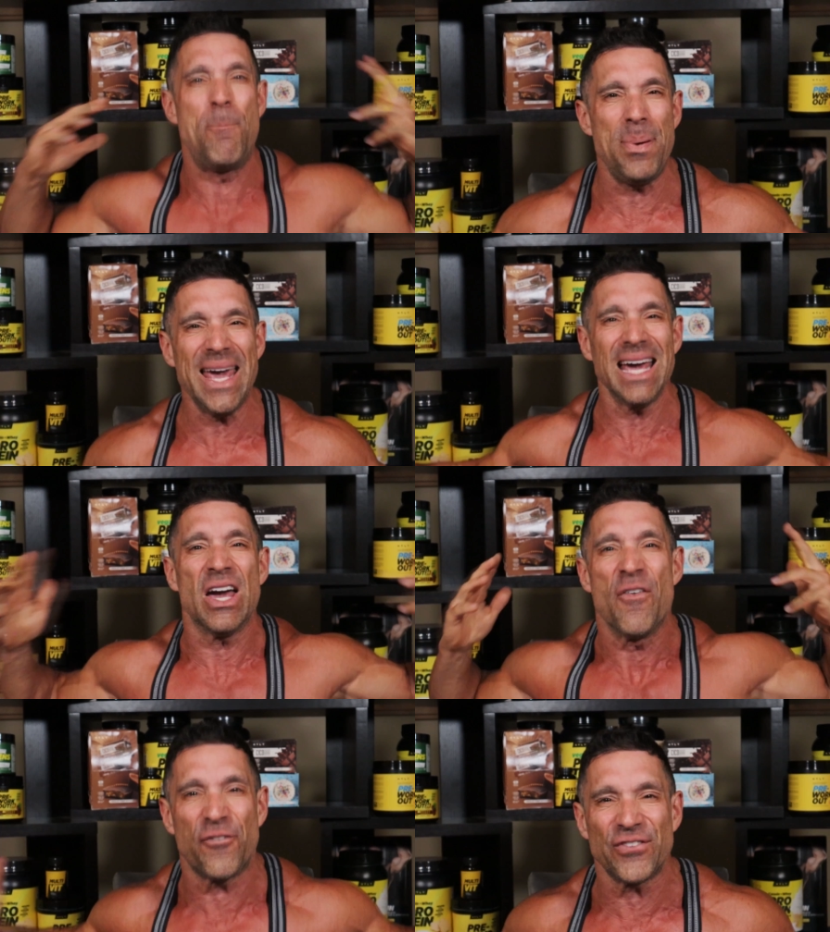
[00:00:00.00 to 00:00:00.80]

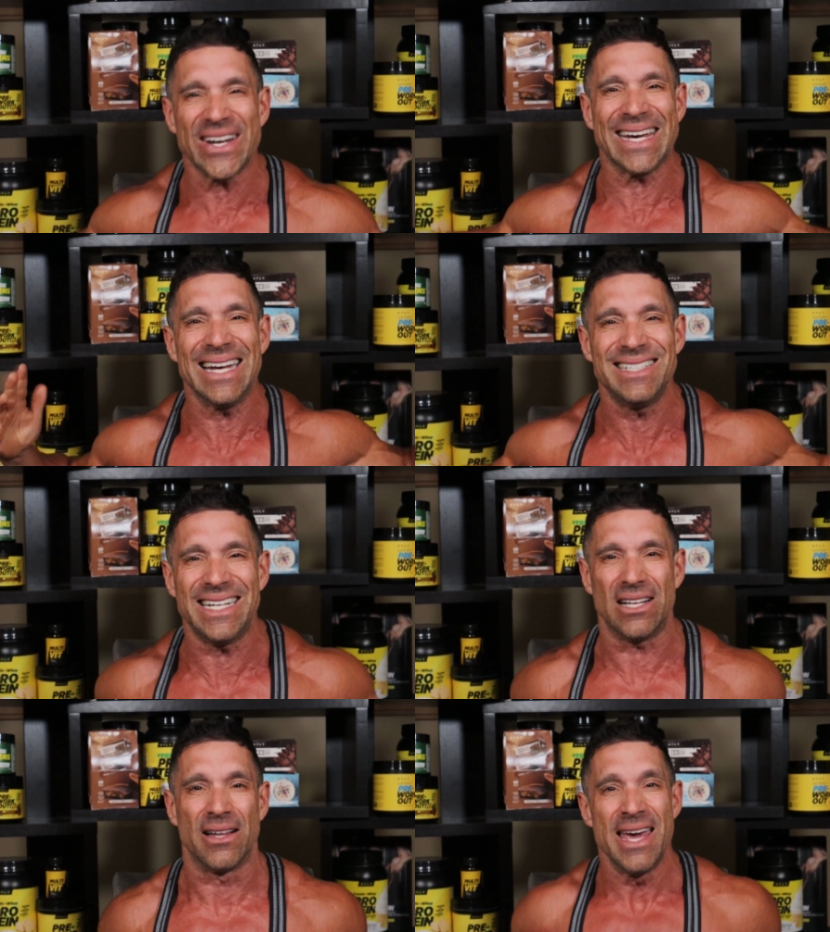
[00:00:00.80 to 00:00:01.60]
Big freaking
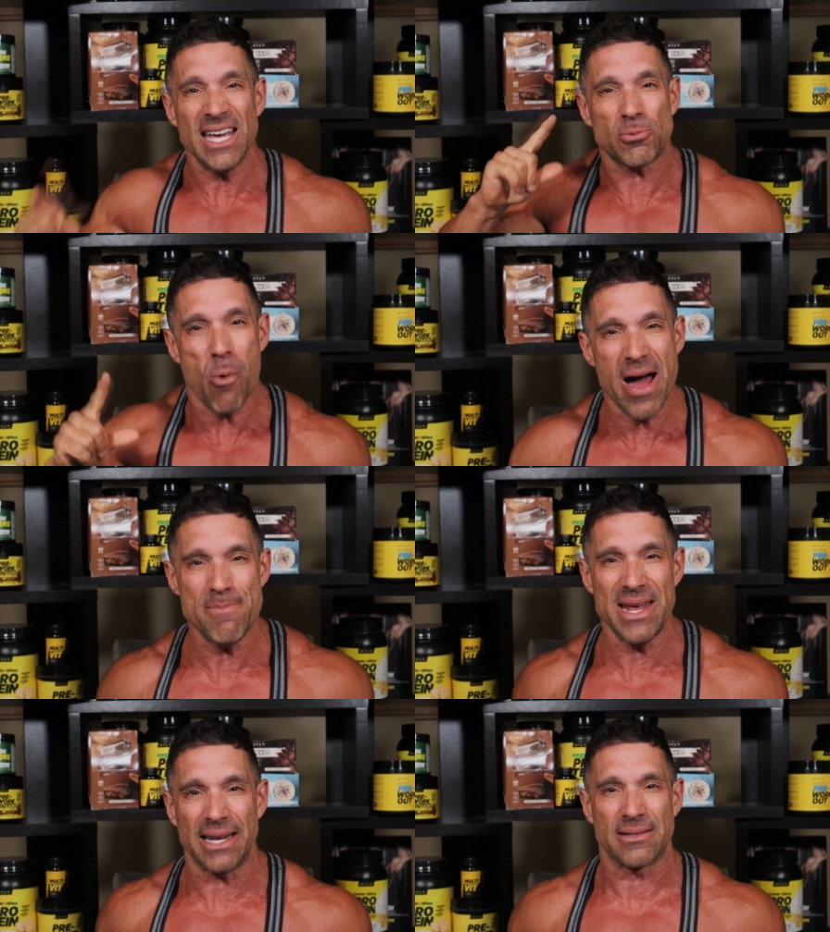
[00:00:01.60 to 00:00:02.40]
deal. It's
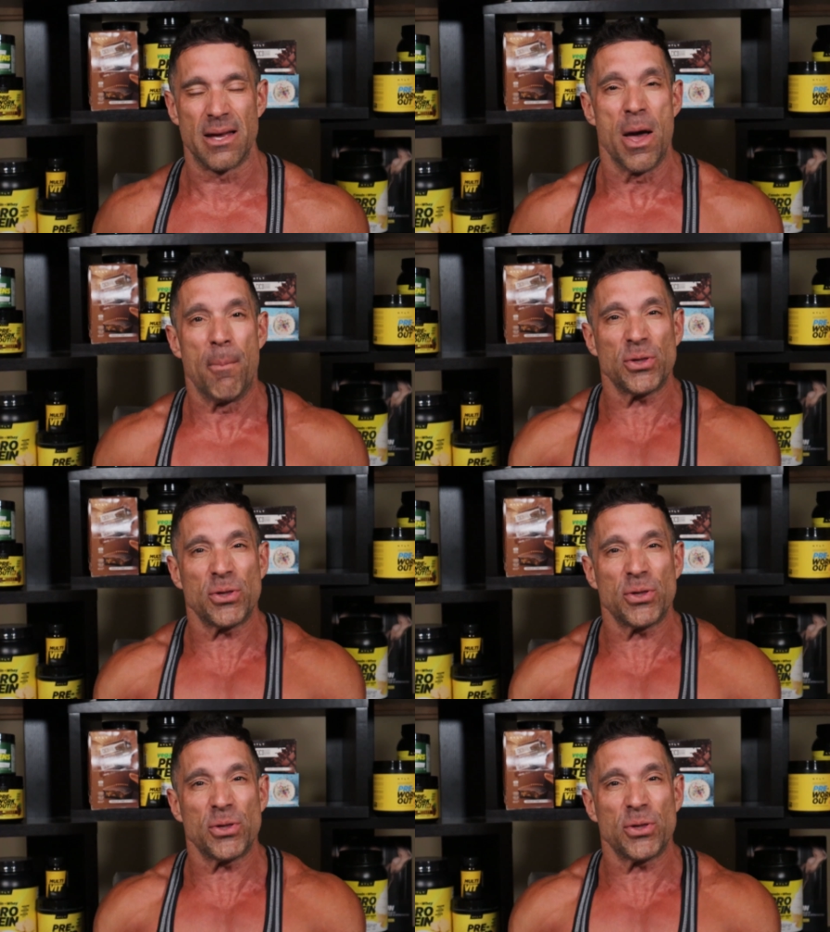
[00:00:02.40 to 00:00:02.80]
one minute.